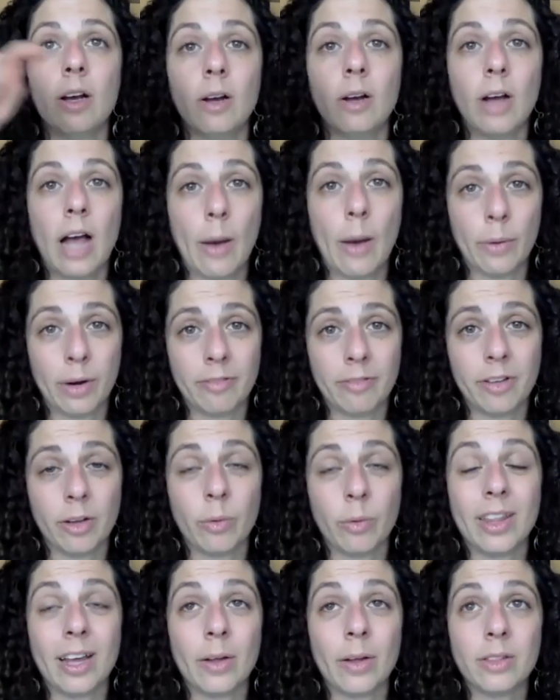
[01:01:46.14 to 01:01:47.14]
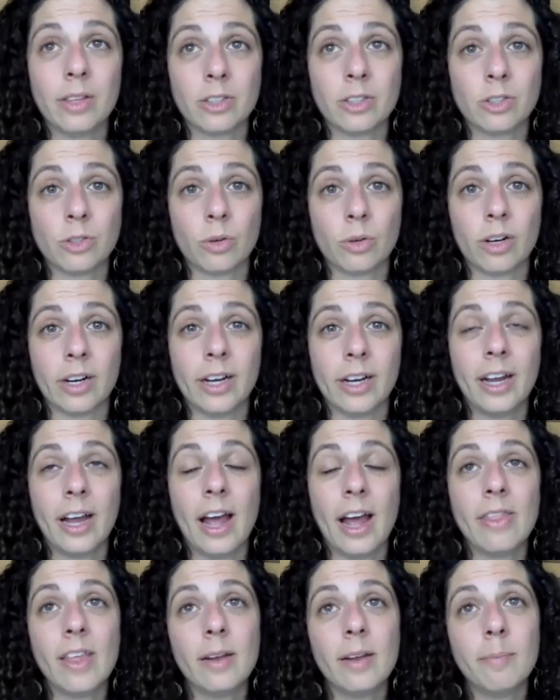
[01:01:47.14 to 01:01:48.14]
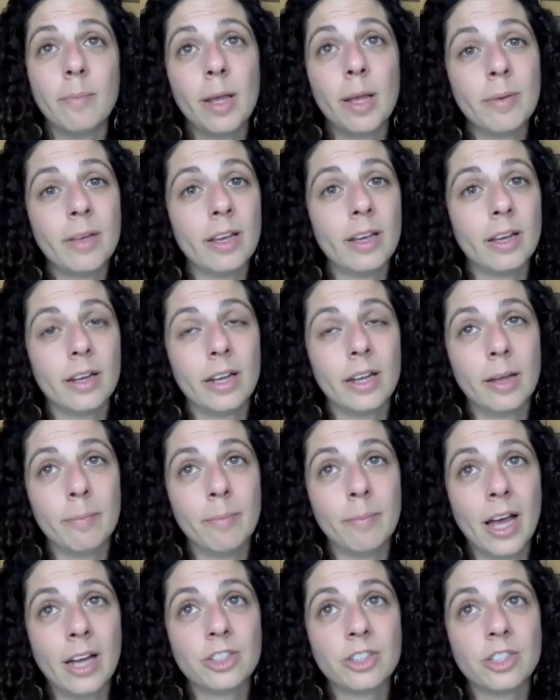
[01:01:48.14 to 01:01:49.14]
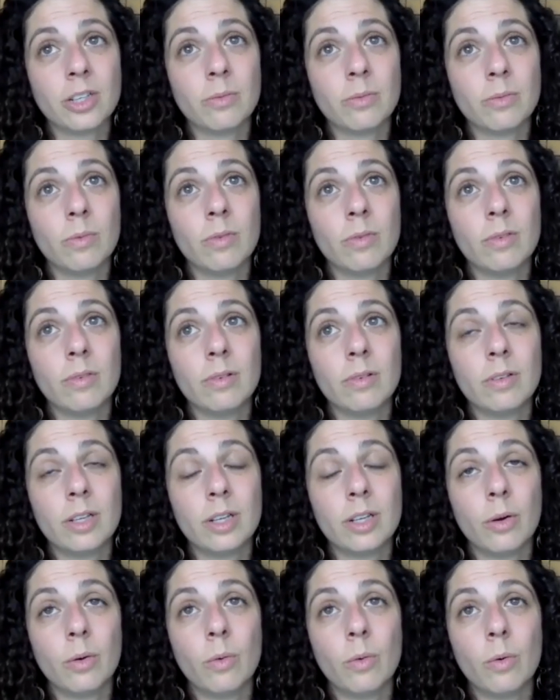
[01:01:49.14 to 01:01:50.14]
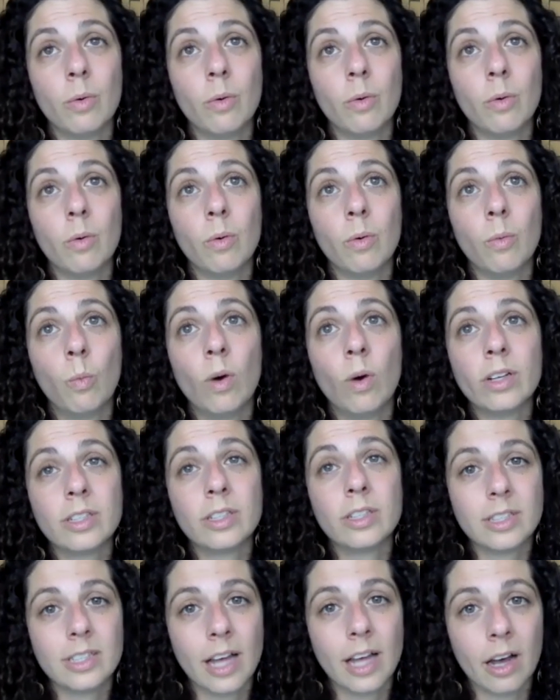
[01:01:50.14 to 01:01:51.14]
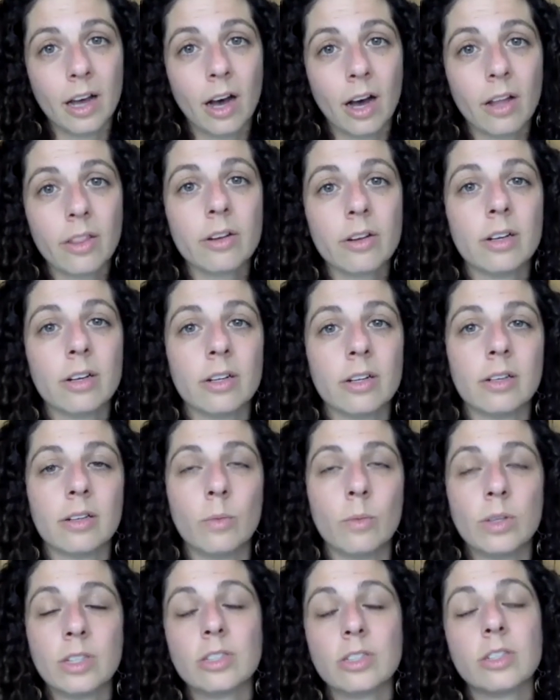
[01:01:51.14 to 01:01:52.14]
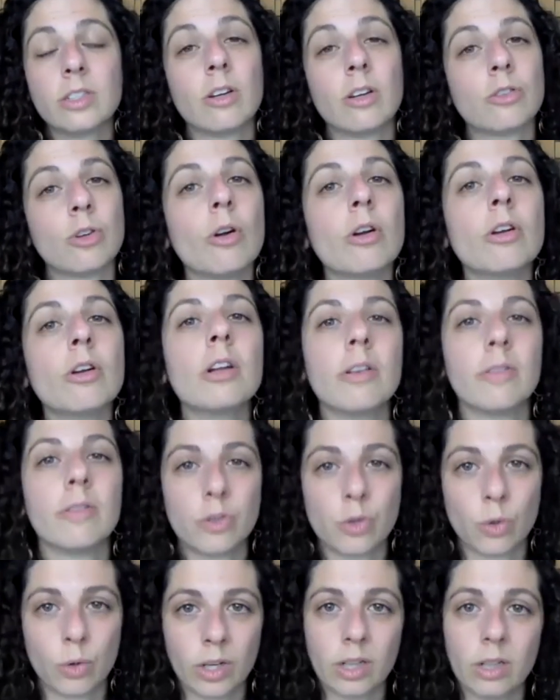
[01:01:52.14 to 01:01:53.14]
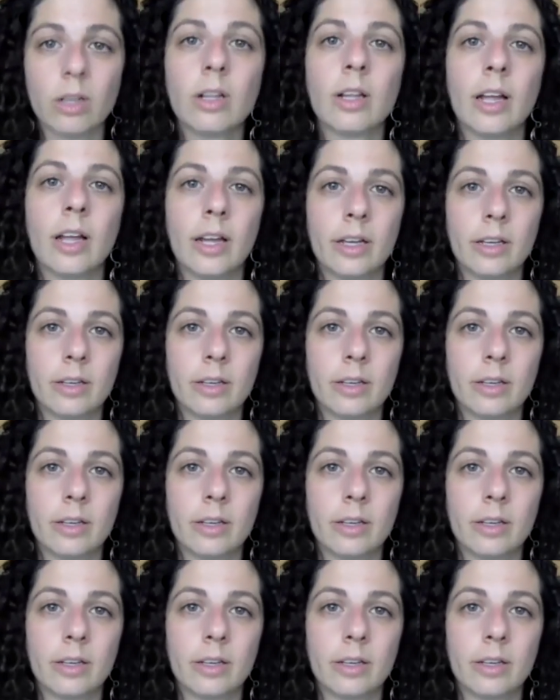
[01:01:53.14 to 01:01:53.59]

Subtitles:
How would I feel without this story? And then maybe imagine, you know, what does an alternative story look like?